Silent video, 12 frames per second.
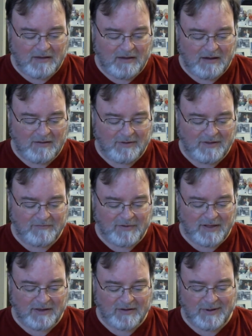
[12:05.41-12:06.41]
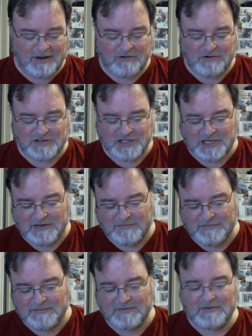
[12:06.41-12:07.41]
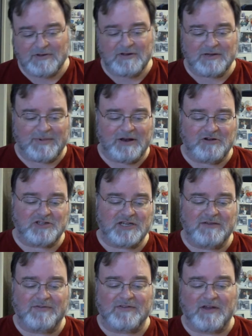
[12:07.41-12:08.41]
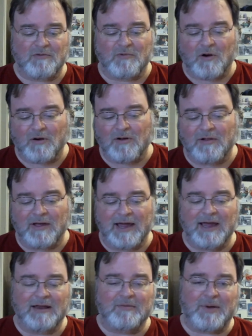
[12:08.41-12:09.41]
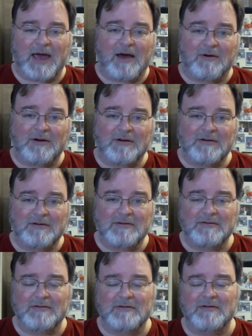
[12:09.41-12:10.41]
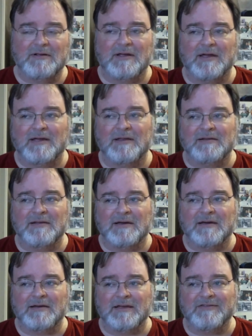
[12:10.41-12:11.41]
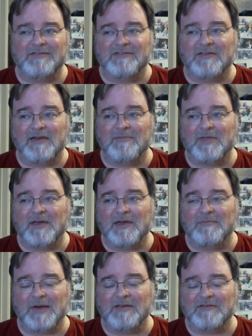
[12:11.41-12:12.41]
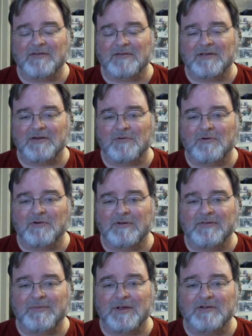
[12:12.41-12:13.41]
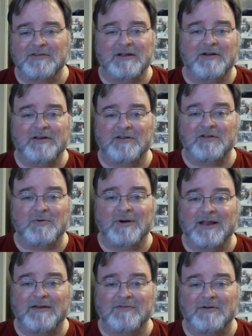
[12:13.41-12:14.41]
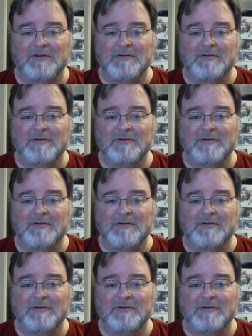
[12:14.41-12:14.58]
And then finally, Commander-in-Chief. Commander-in-Chief is a role and a power, and it's the same thing, basically ordering the military to do whatever.